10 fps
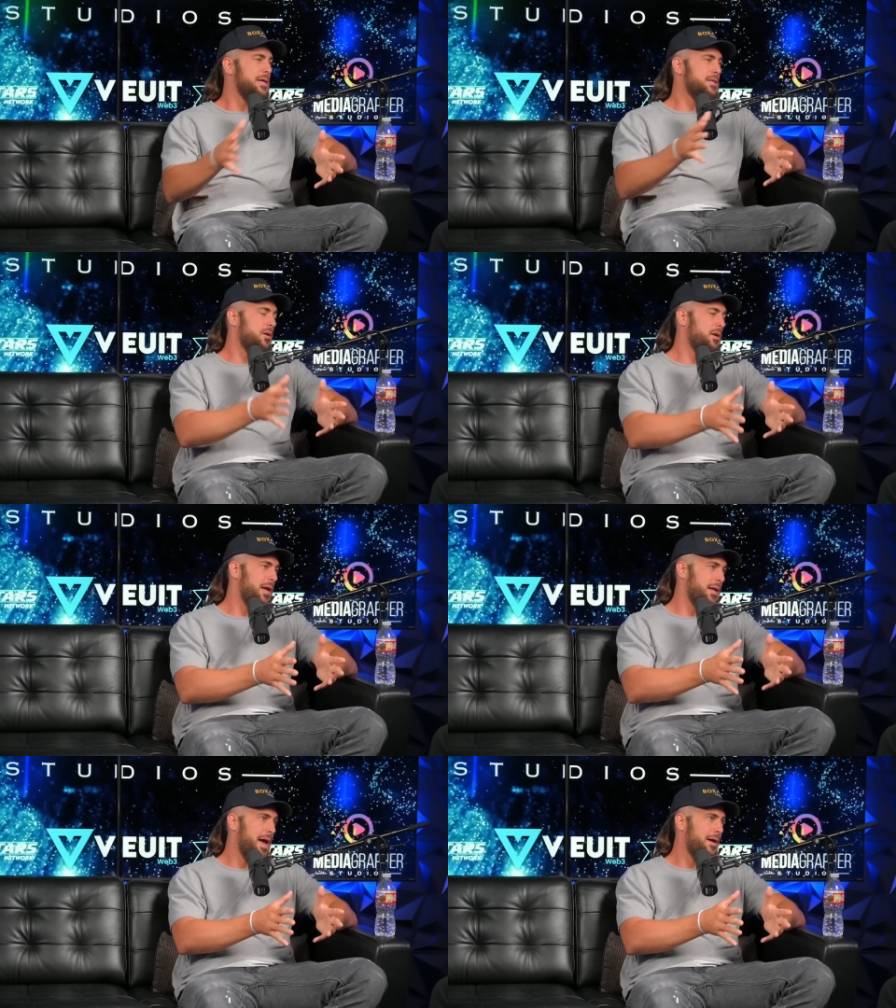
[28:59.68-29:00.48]
is on an
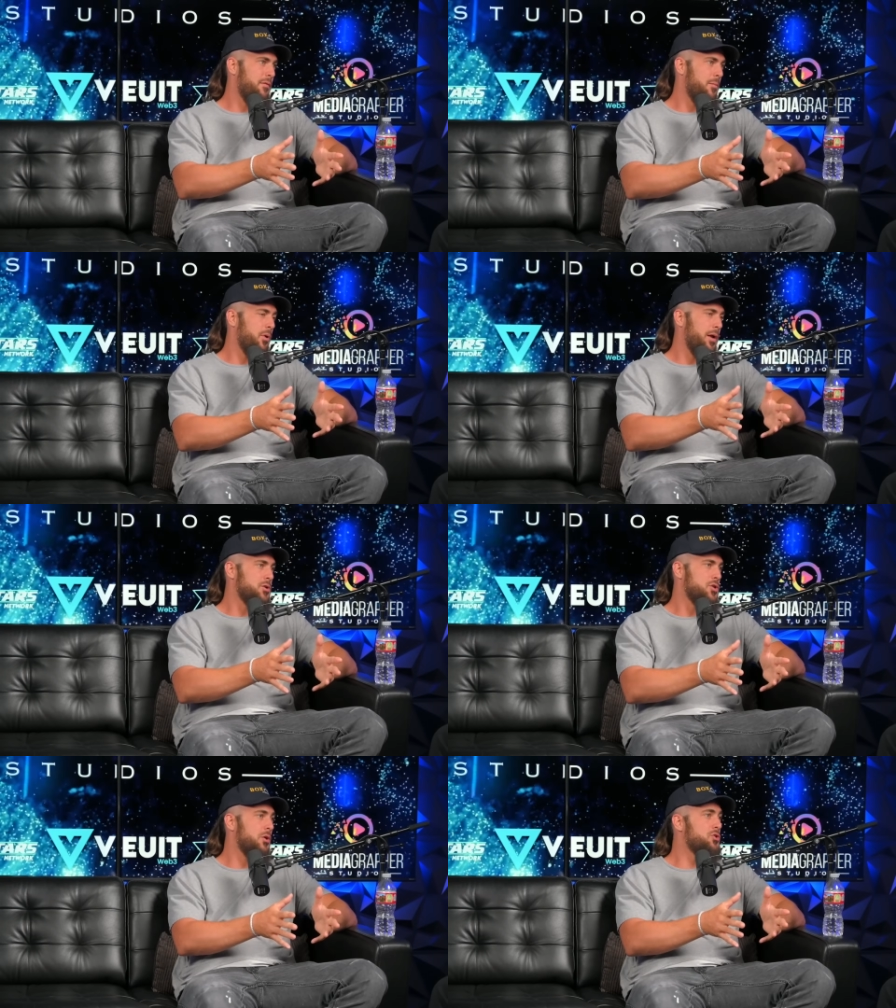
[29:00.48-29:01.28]
eight and a half footprint.
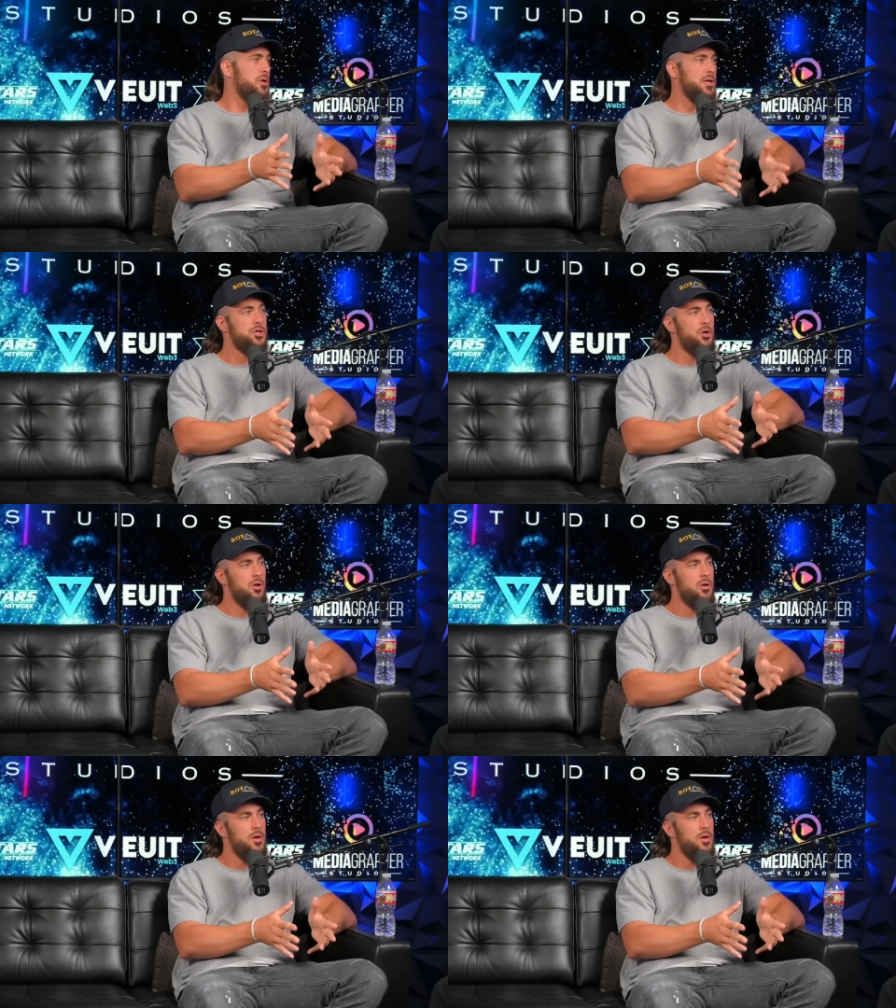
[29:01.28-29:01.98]
So a traditional